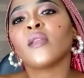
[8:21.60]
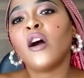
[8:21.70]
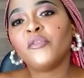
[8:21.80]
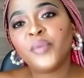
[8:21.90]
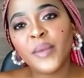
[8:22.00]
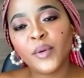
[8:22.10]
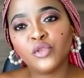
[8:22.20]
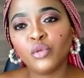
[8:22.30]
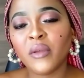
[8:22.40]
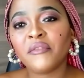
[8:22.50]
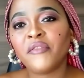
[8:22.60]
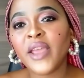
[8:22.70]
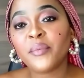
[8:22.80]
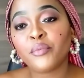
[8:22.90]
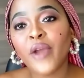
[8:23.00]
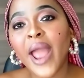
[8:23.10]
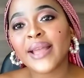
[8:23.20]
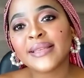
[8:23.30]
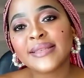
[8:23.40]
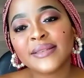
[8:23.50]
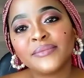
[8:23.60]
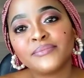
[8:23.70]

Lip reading: Of people doing fake pranks?